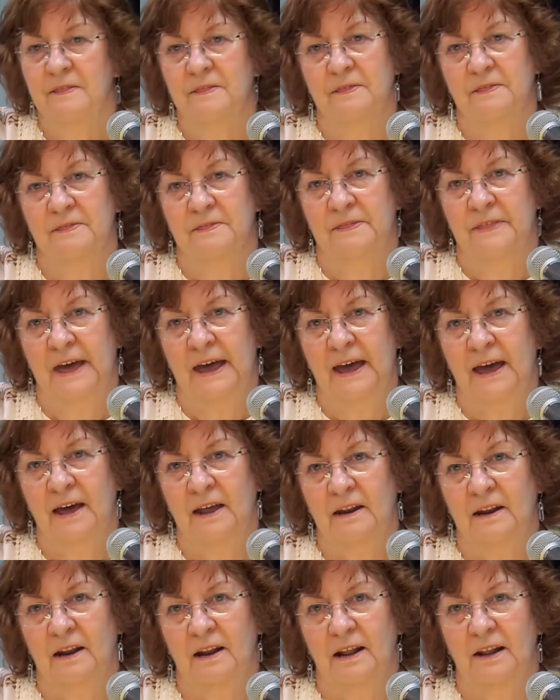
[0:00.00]

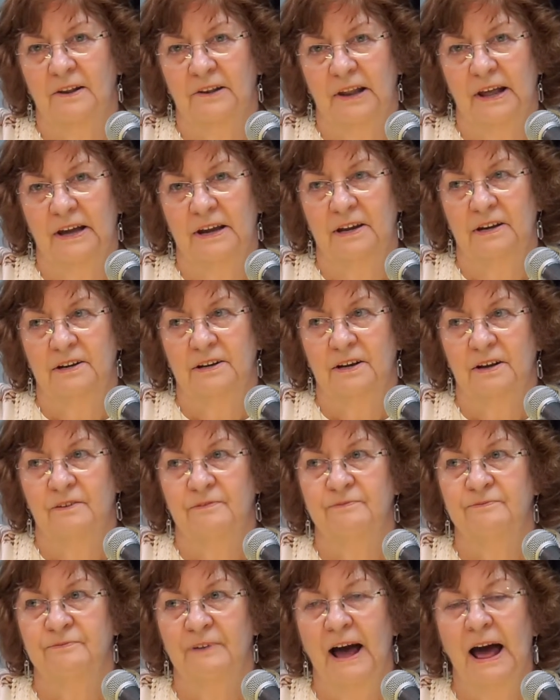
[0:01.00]
That light
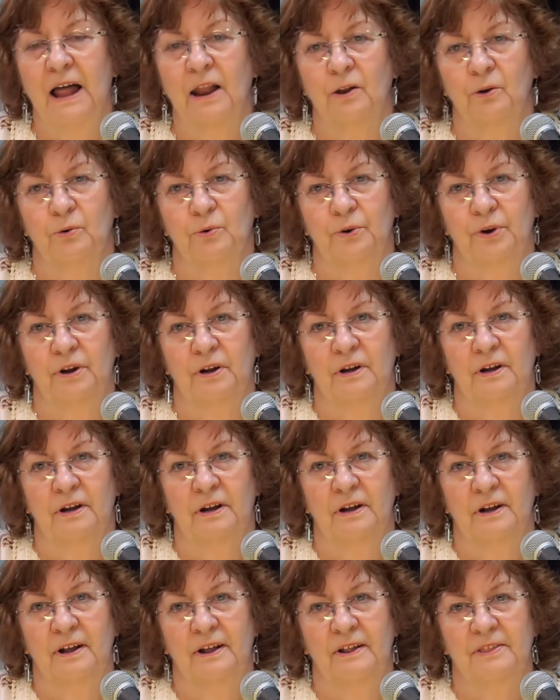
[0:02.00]
followed
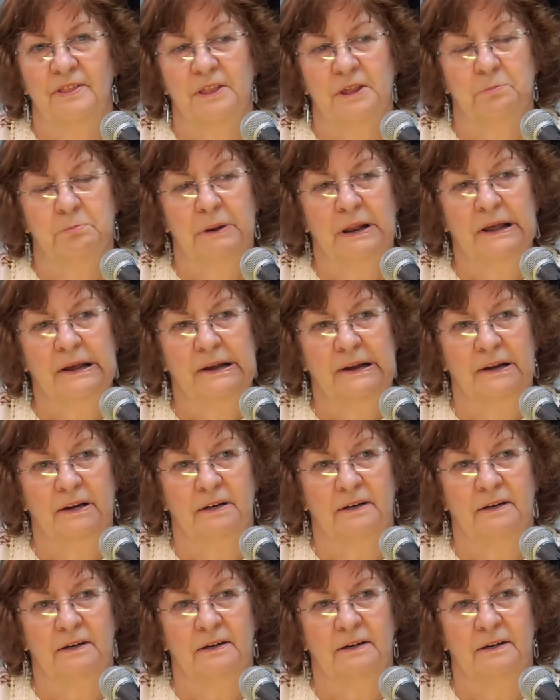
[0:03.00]
the plane